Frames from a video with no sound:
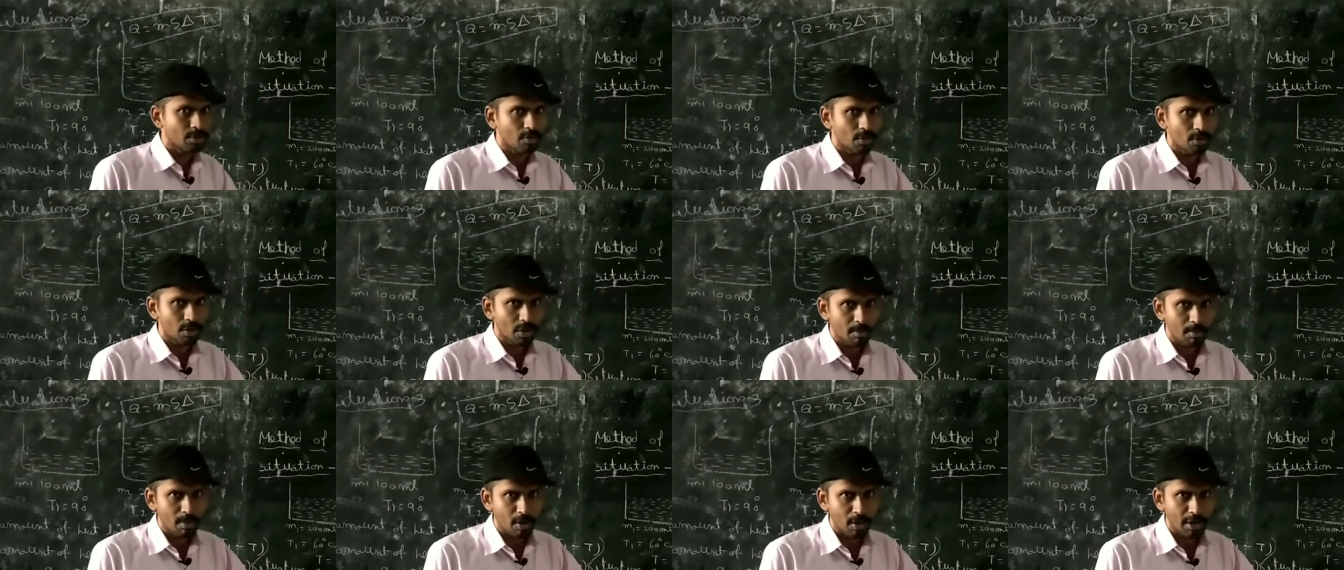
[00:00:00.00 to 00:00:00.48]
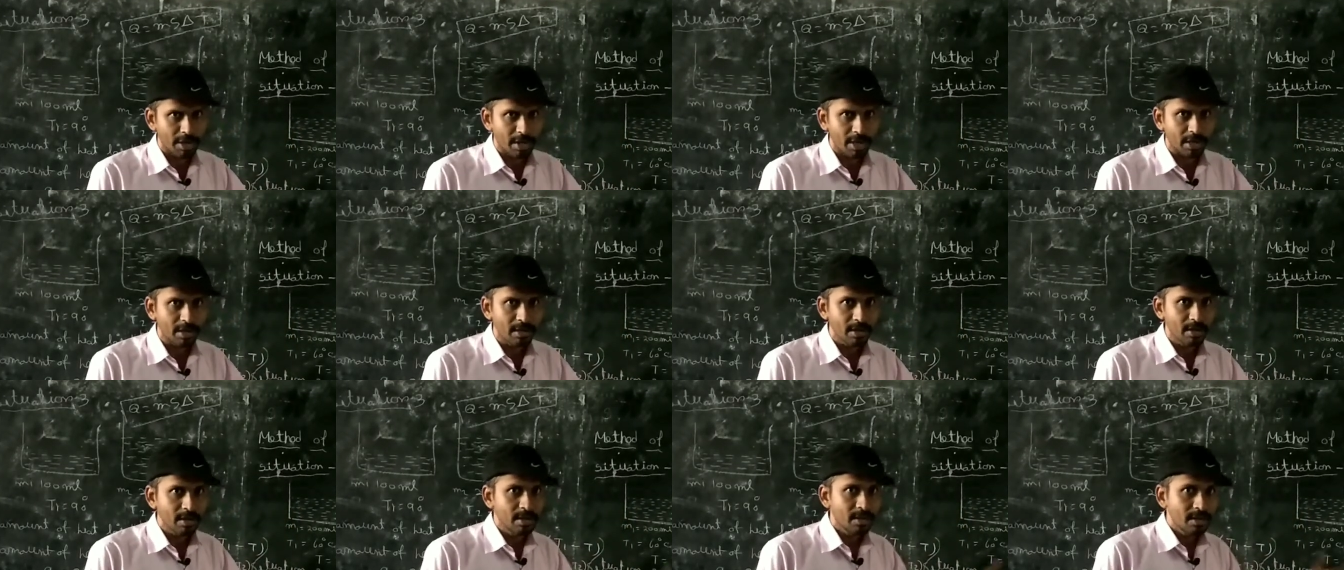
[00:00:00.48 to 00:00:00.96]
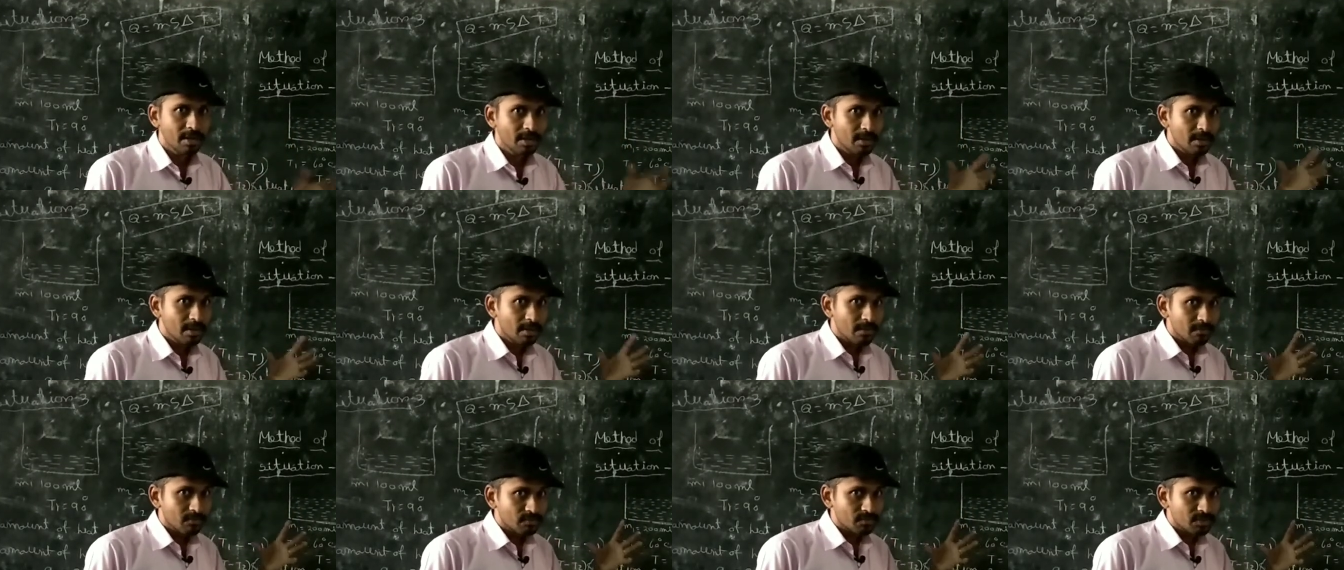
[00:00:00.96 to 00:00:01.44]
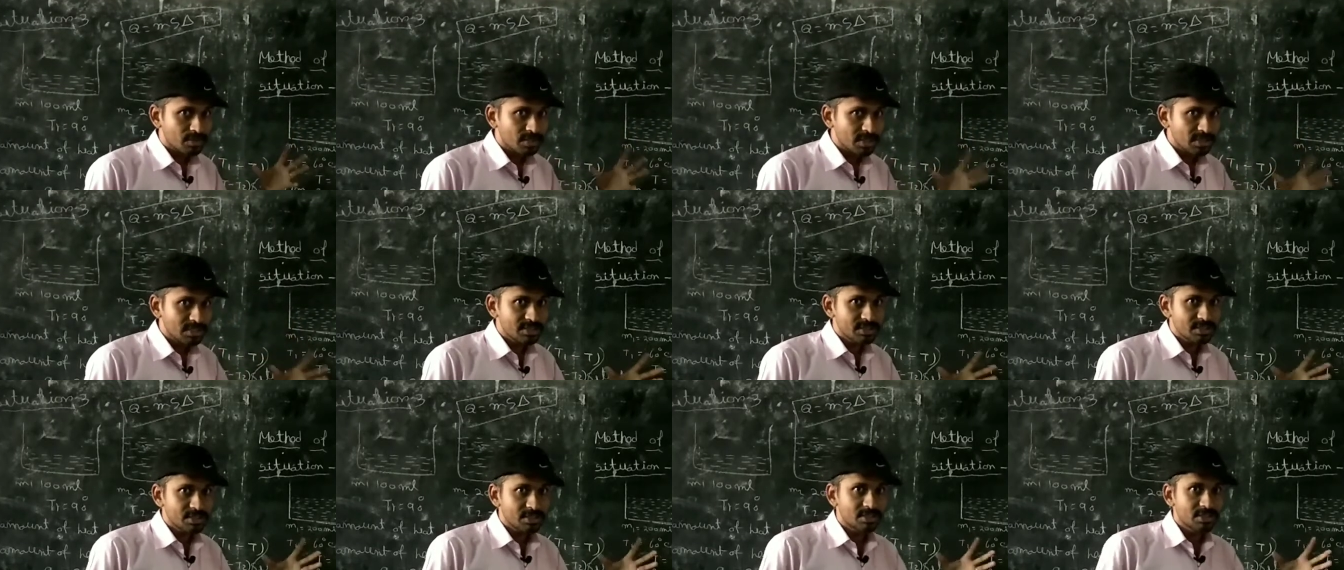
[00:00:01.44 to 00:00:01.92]
cold body.
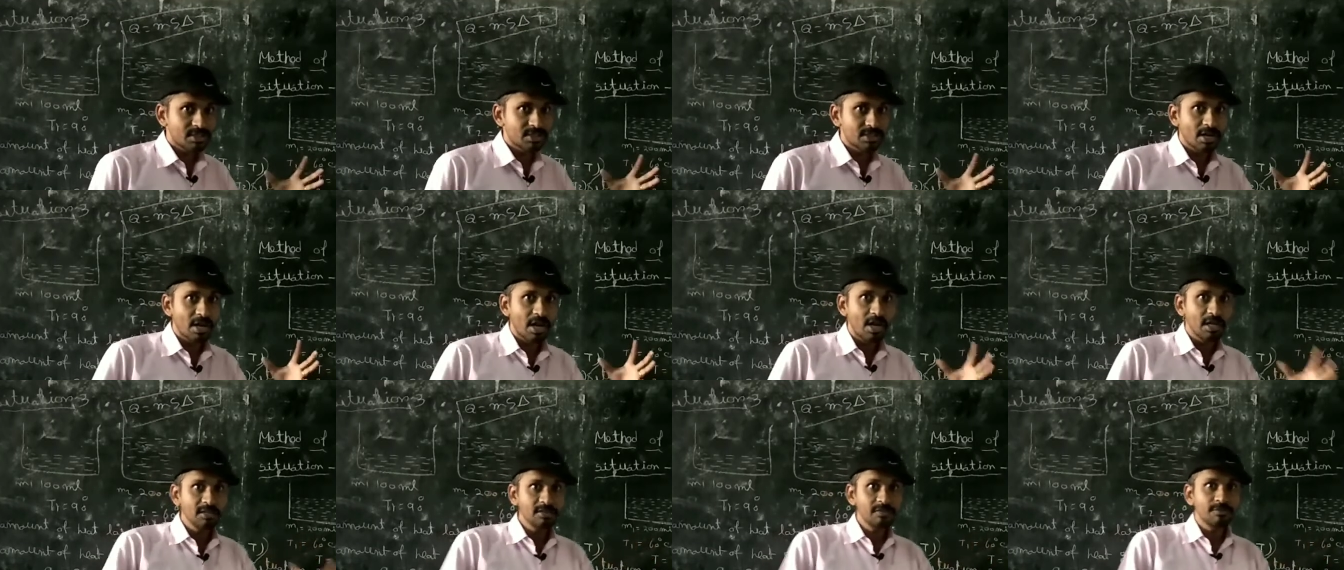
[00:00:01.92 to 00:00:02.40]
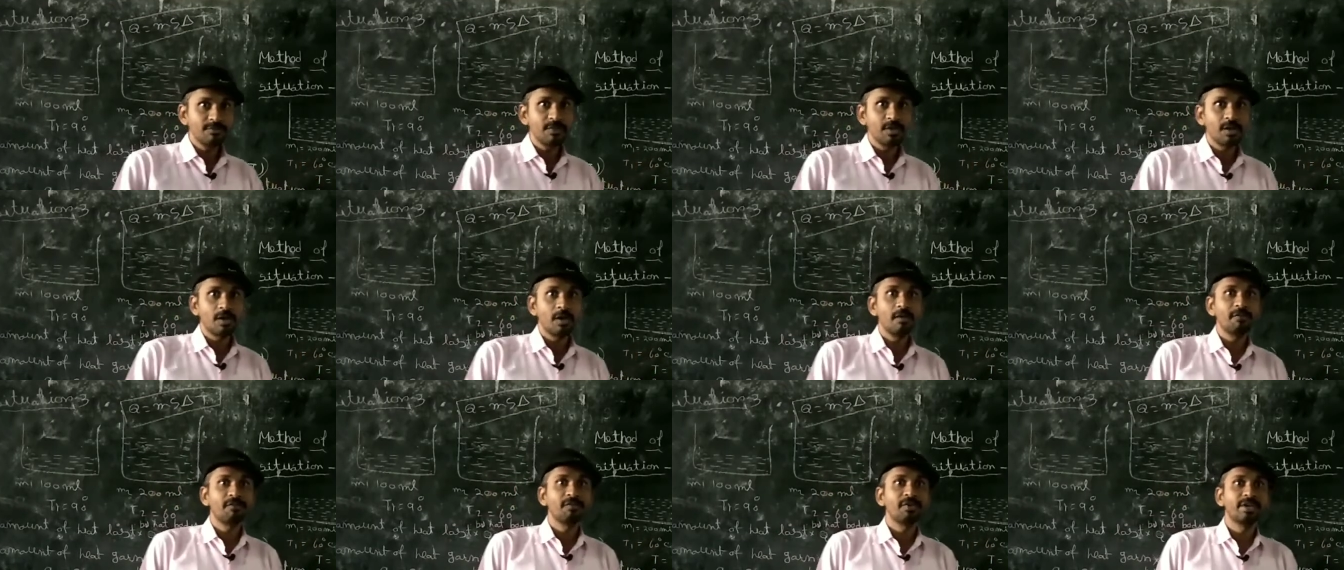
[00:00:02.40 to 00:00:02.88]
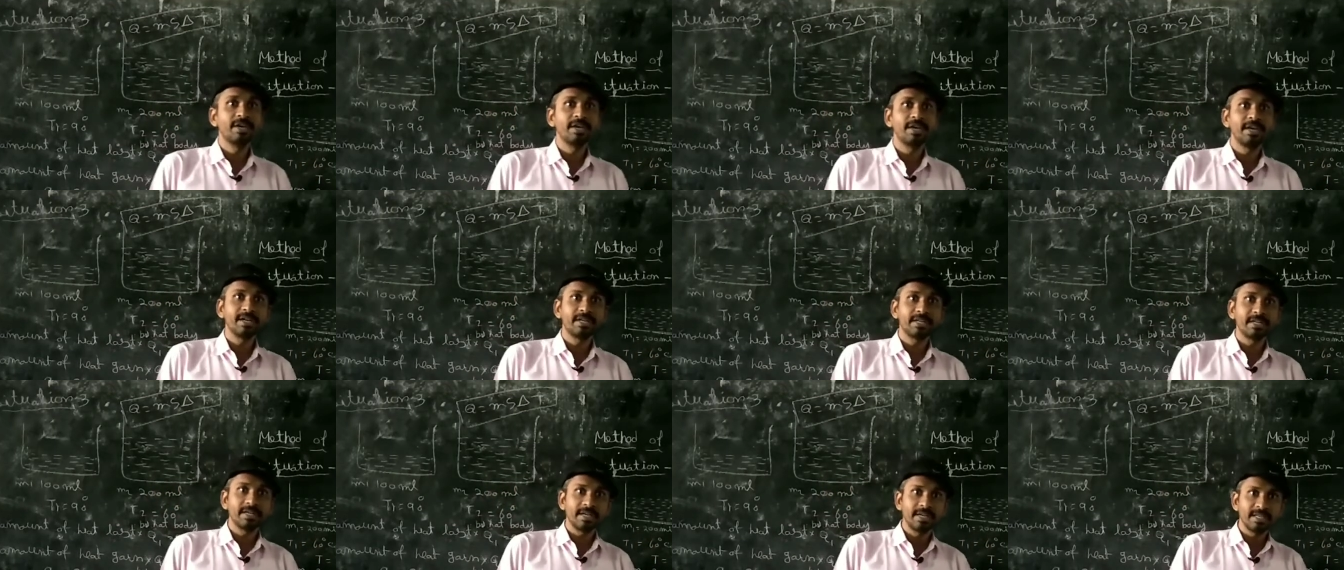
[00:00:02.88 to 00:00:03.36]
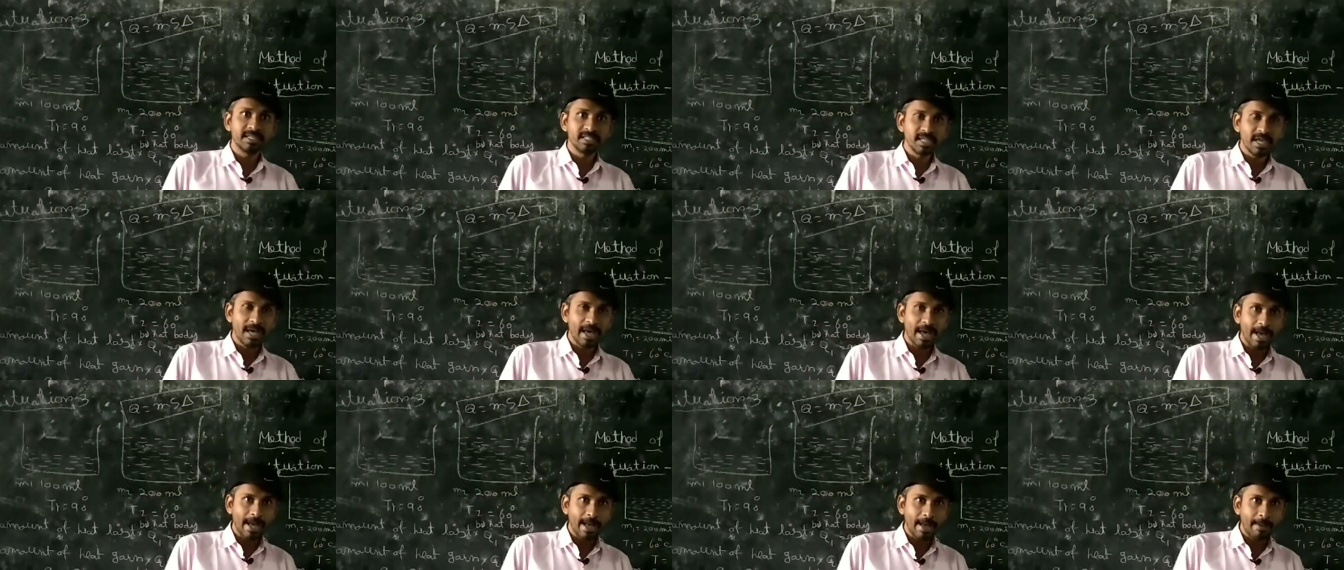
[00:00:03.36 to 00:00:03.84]
This transfer of heat
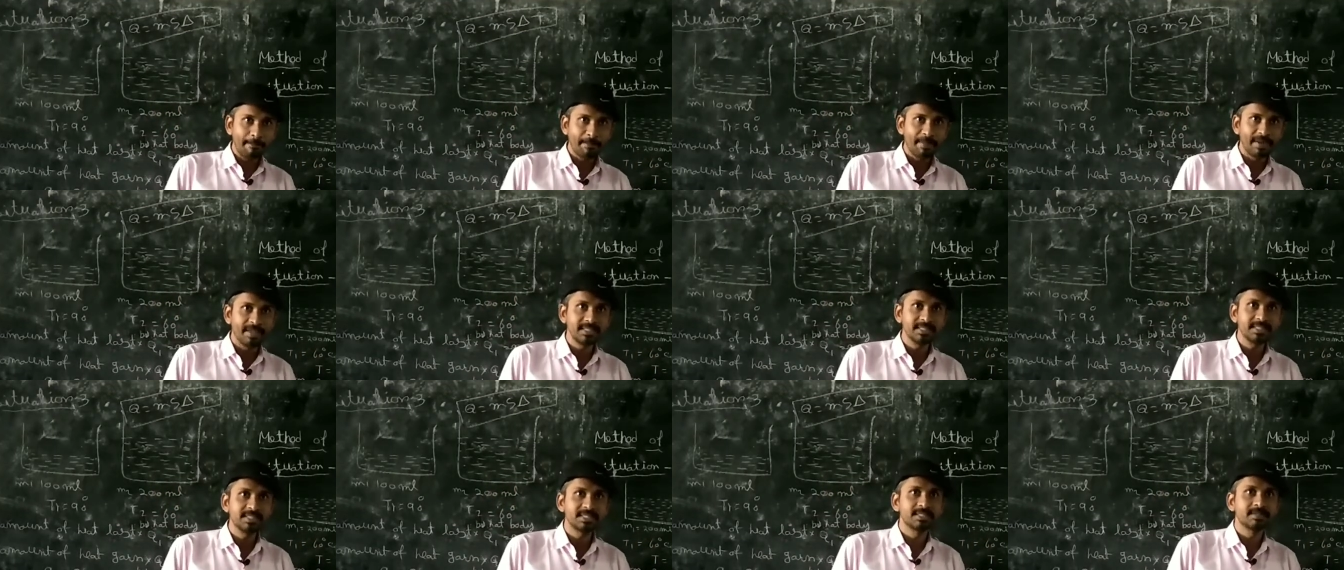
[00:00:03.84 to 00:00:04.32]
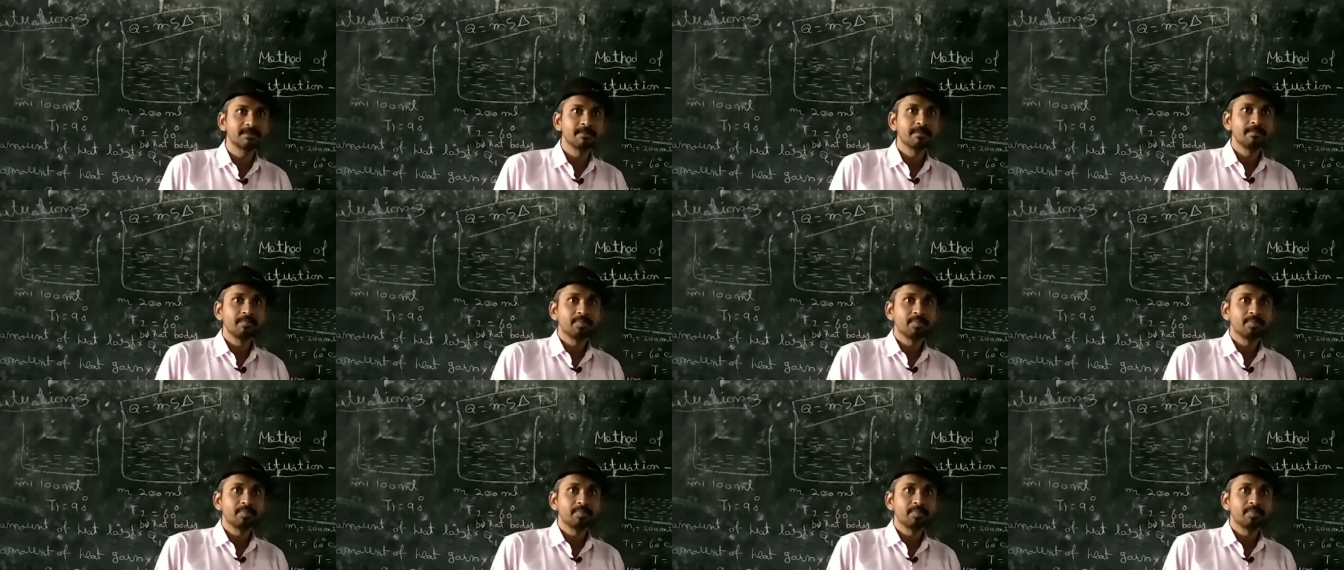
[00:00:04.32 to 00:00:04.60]
happens